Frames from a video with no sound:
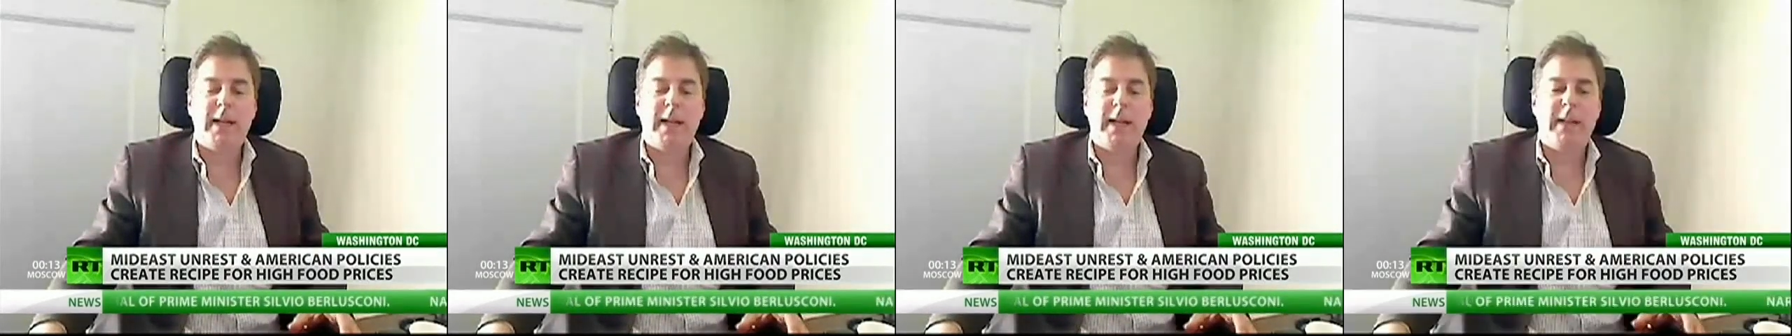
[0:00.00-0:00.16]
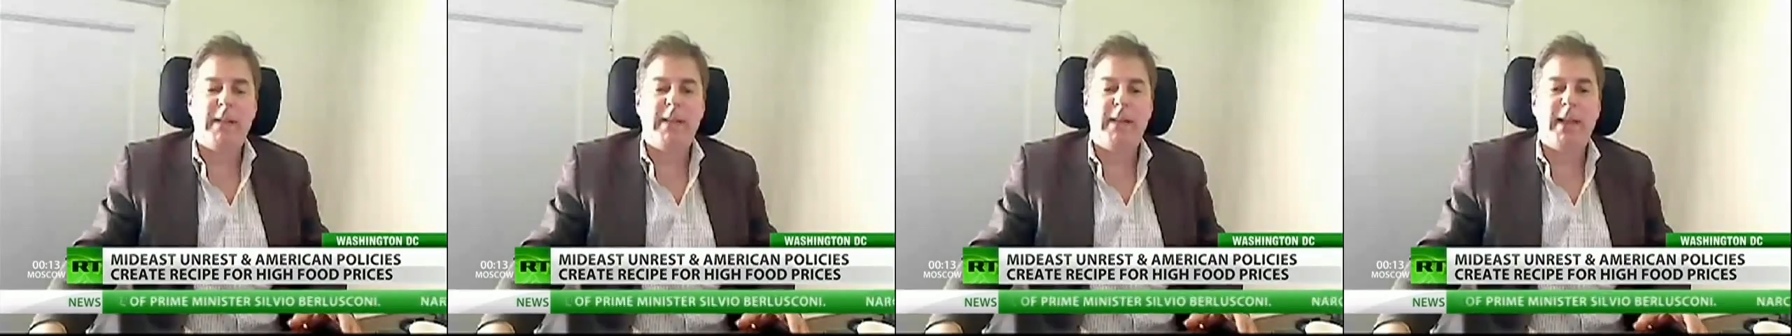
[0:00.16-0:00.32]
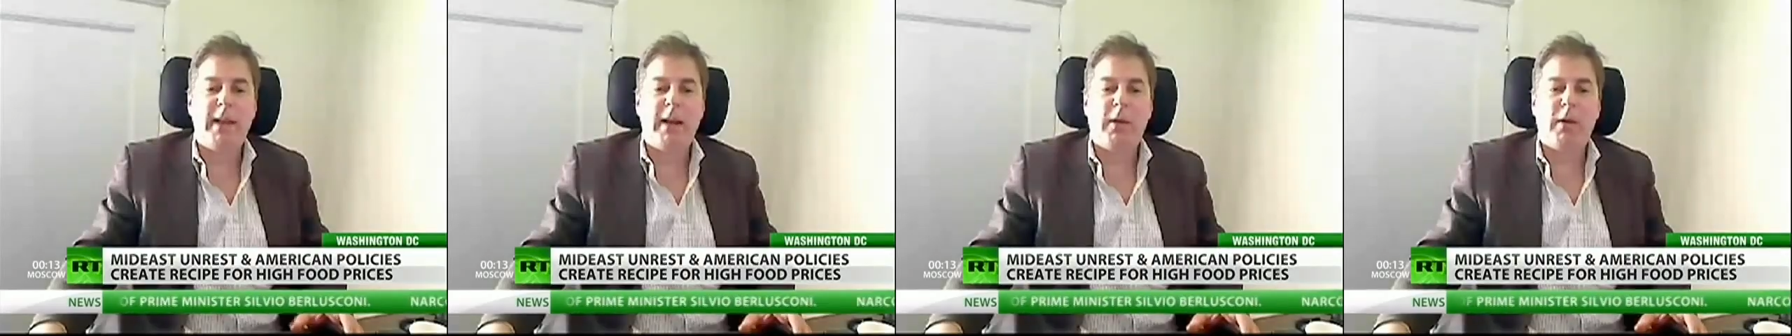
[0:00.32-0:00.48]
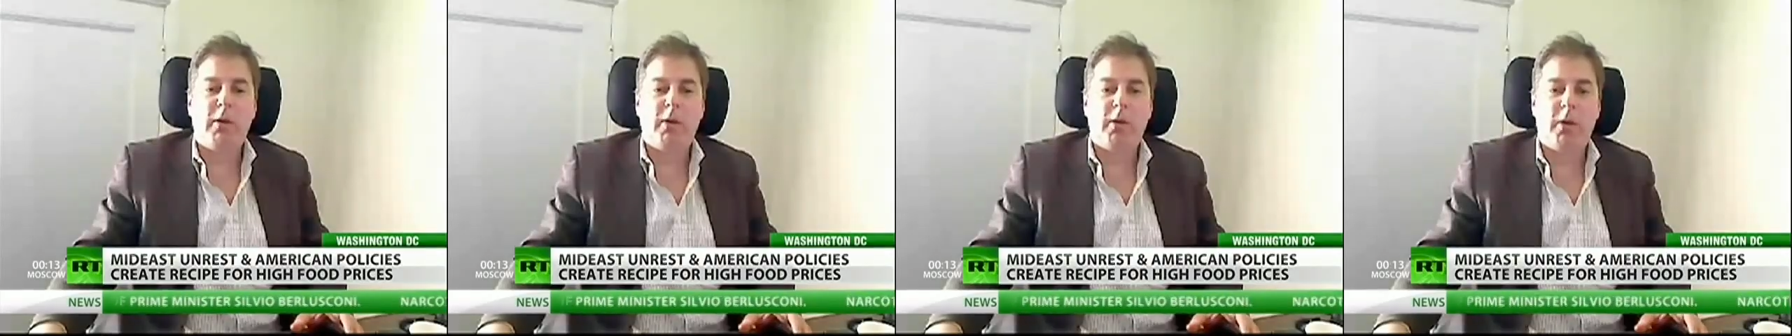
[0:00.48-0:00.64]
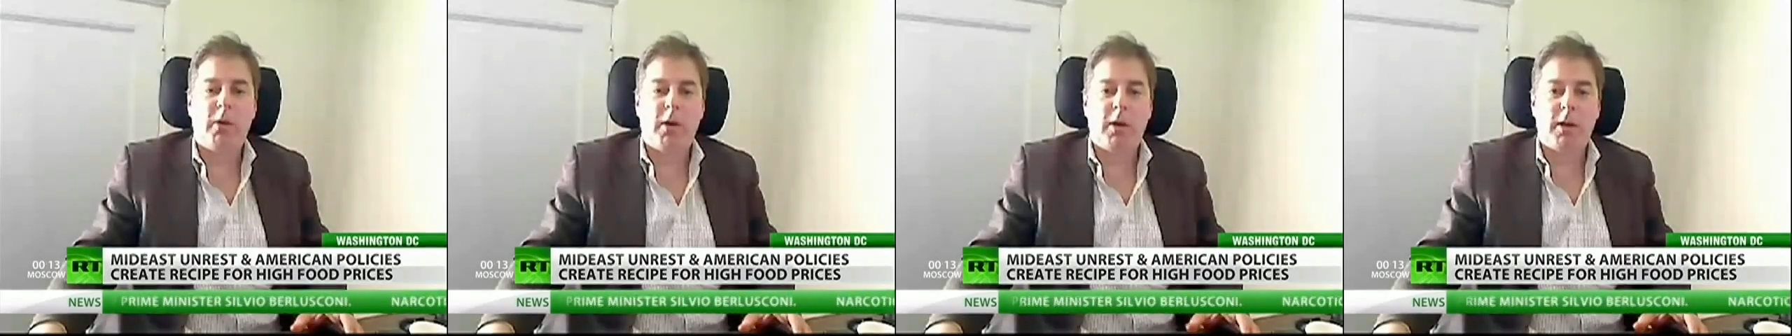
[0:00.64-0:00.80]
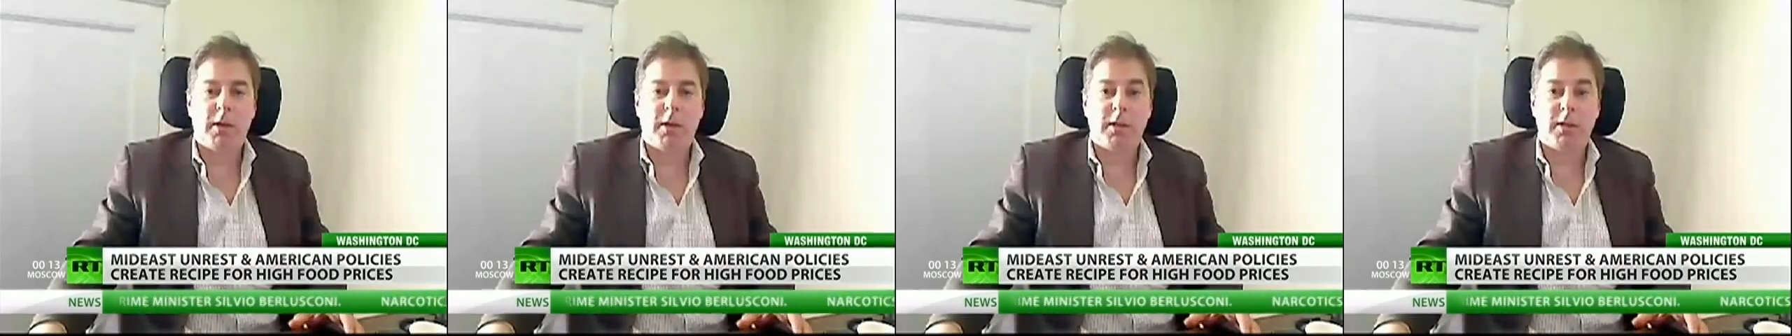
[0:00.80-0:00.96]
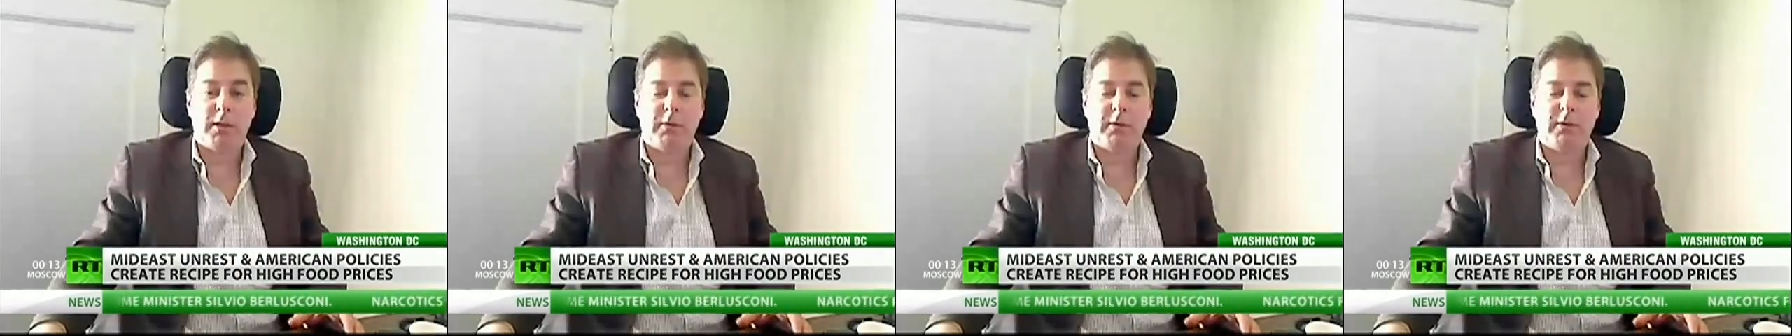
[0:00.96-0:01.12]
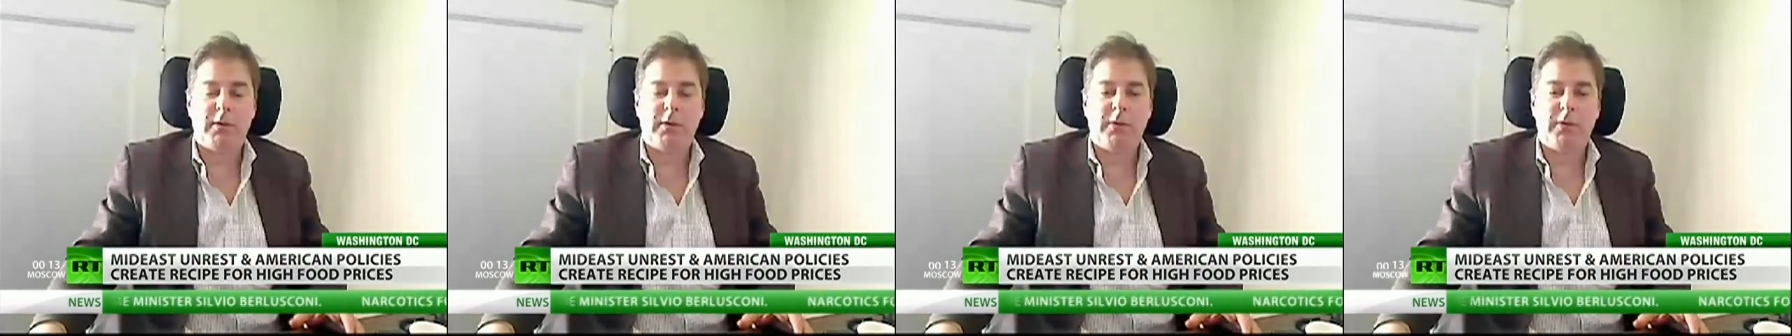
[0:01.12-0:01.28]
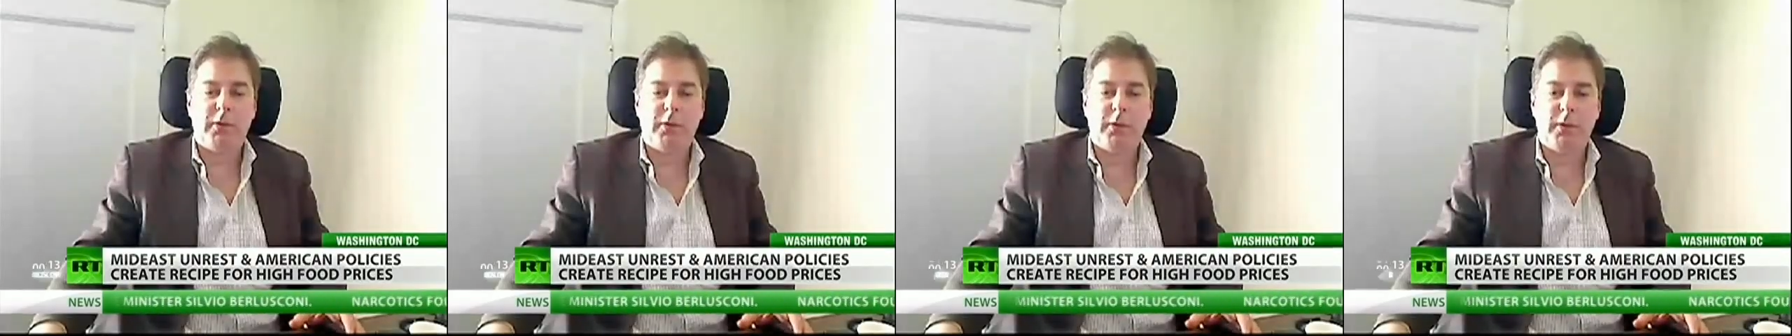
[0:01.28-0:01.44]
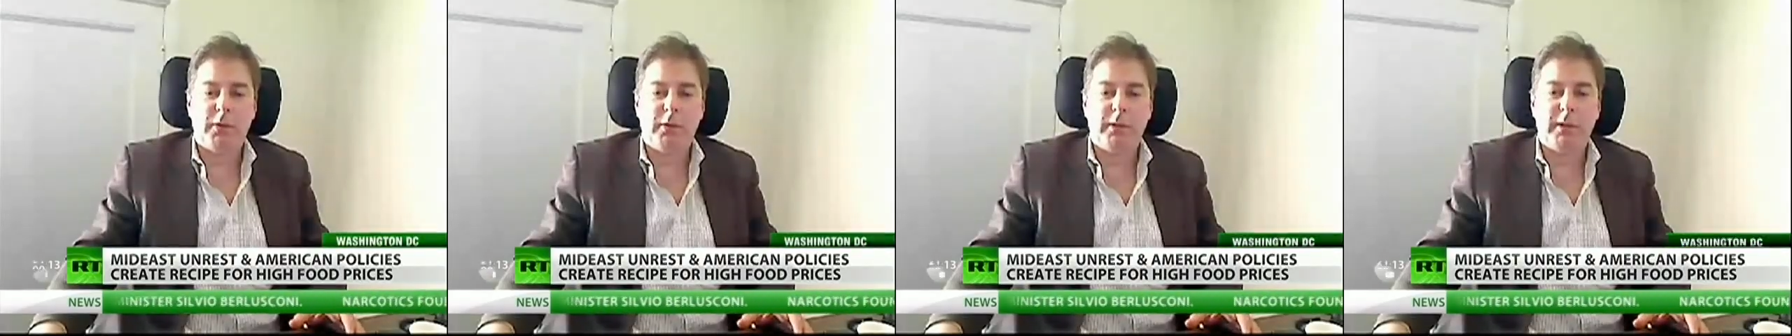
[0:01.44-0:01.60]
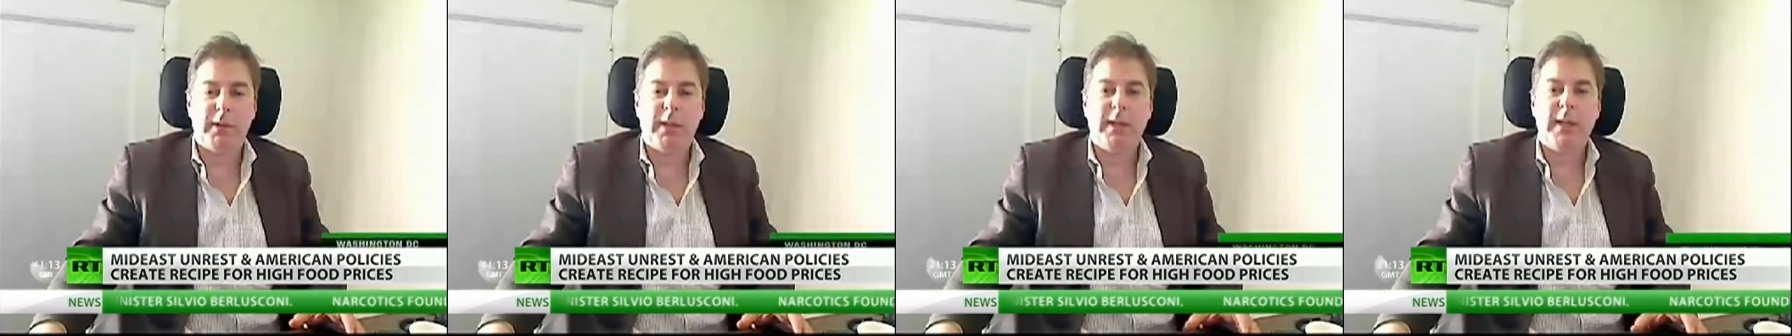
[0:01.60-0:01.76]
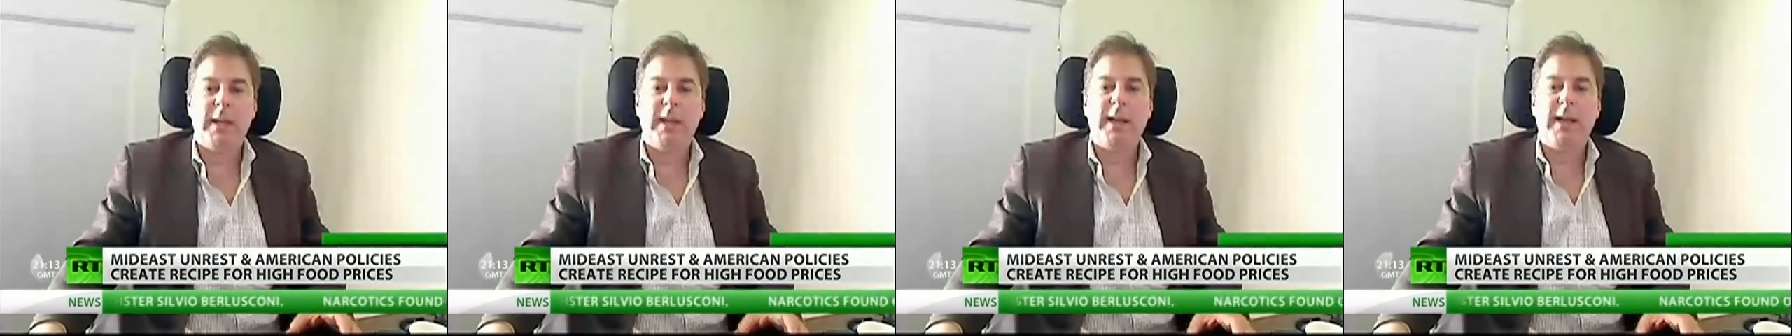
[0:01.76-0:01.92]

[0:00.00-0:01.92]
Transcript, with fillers: in their cost of food.